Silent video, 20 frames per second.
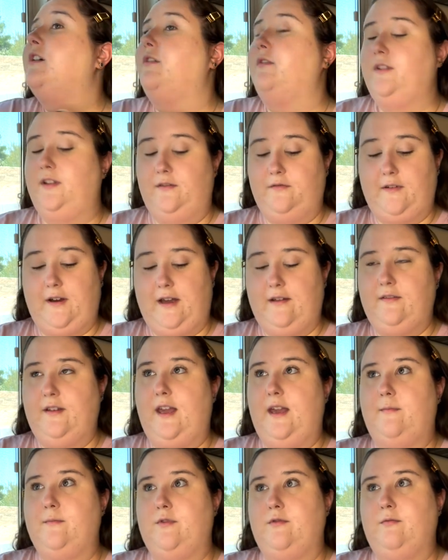Only 5
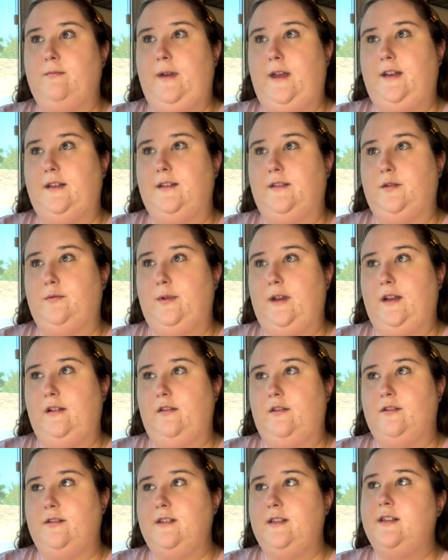games remained in the
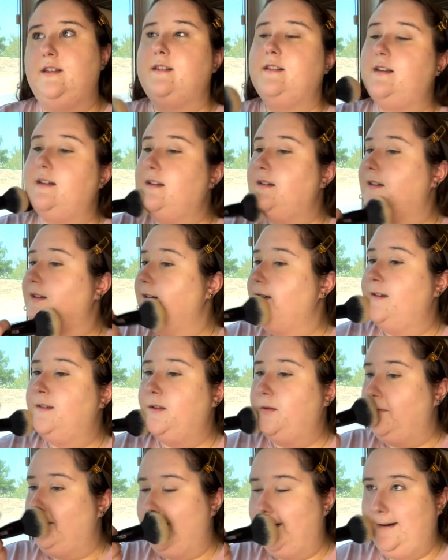regular season.
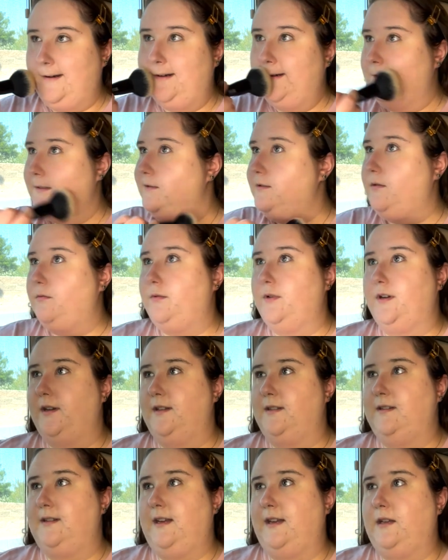The Warriors were
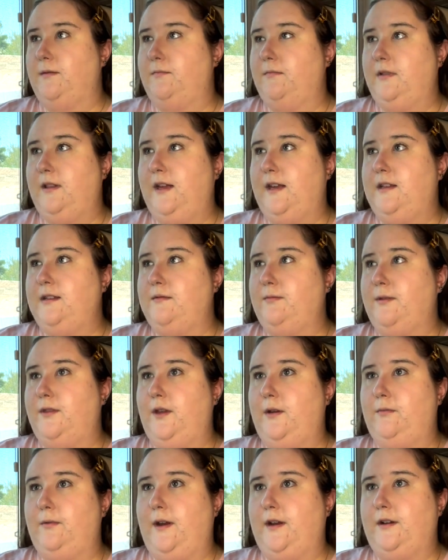in second place with
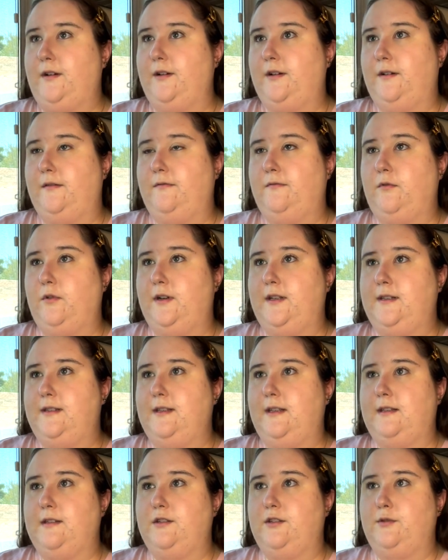a record of
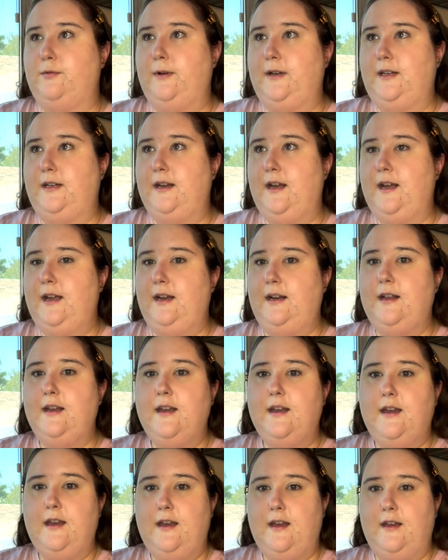46-29,
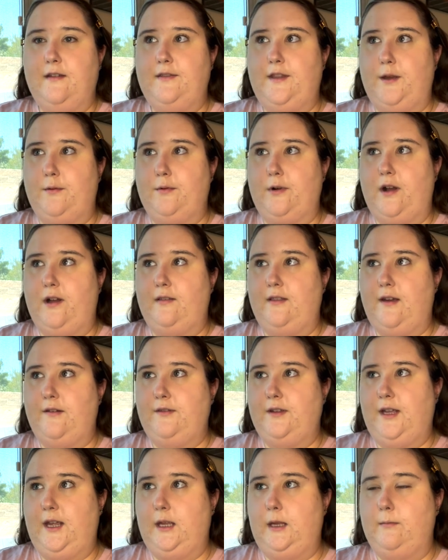and they were
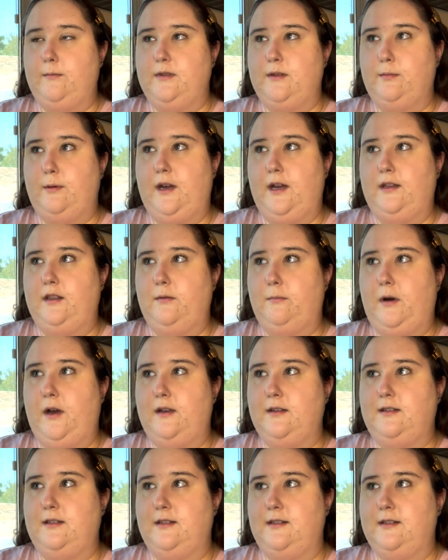11 games behind the
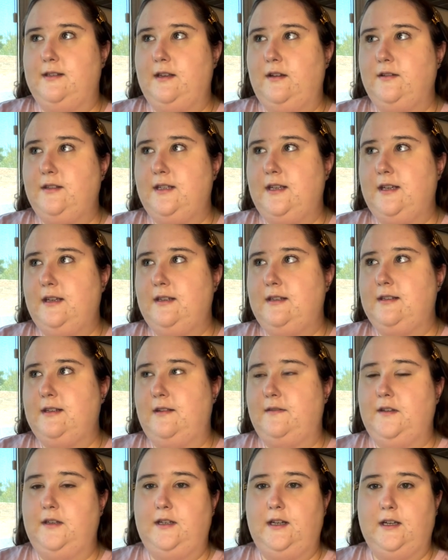Boston Celtics,
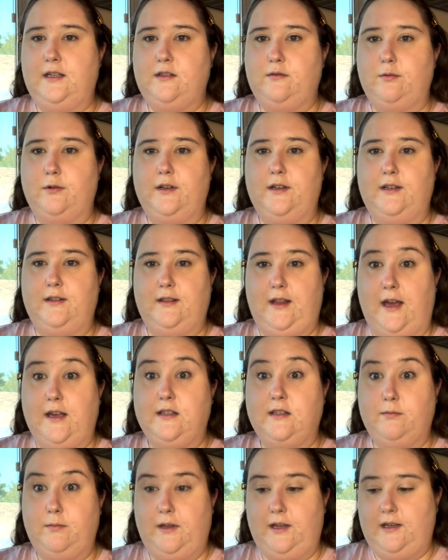and the Knicks were in
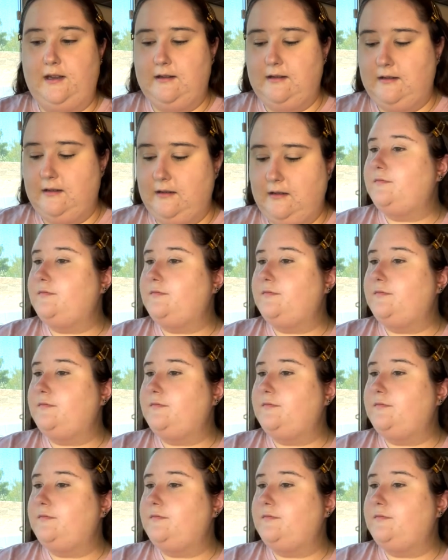last place.